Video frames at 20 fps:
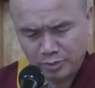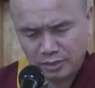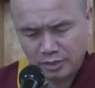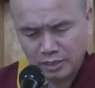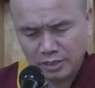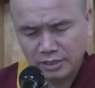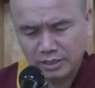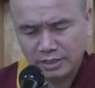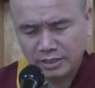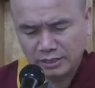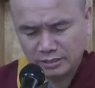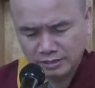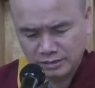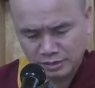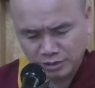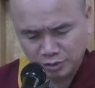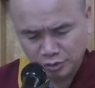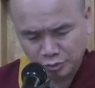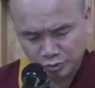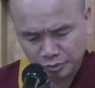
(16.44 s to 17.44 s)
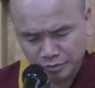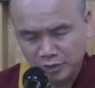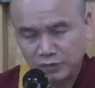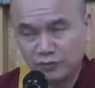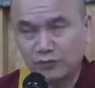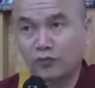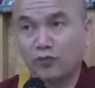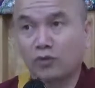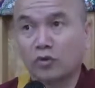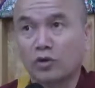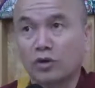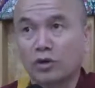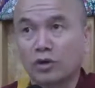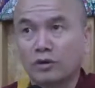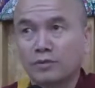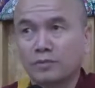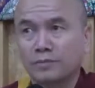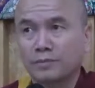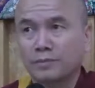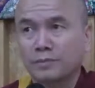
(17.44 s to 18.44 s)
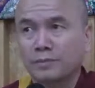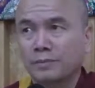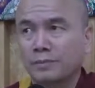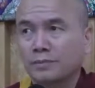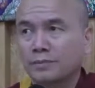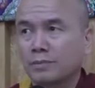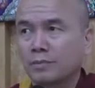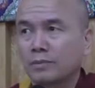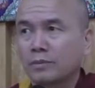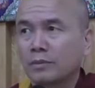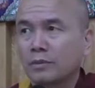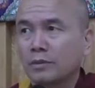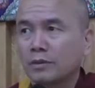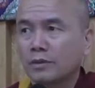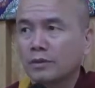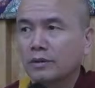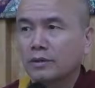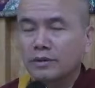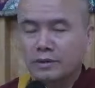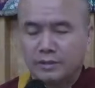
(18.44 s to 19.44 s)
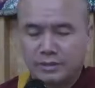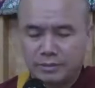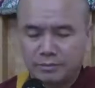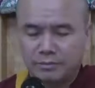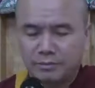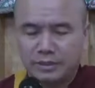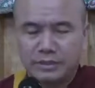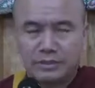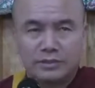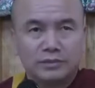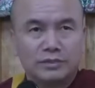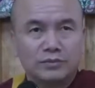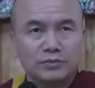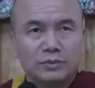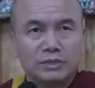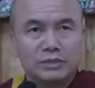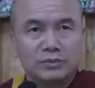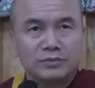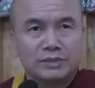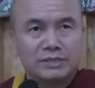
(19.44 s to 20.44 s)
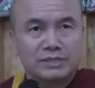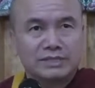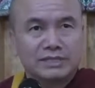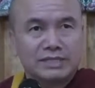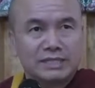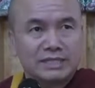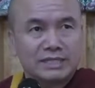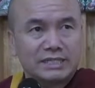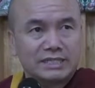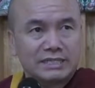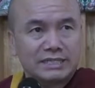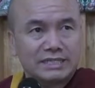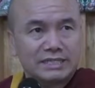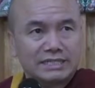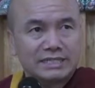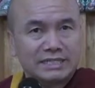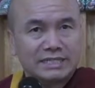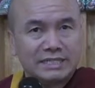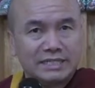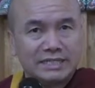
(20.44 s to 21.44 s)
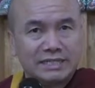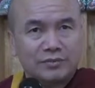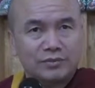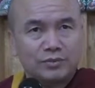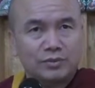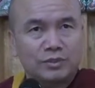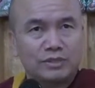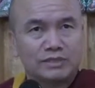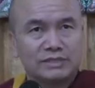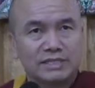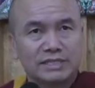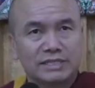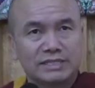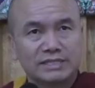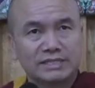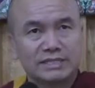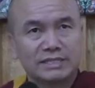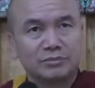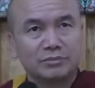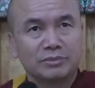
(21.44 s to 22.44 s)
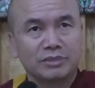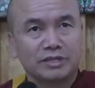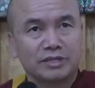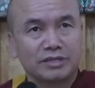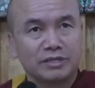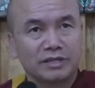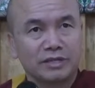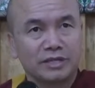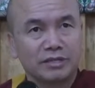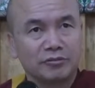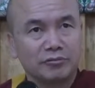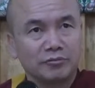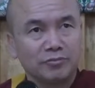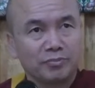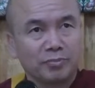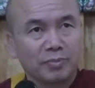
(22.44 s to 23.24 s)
Let us turn to page 4. The mantra which we started yesterday. We'll start the same thing again.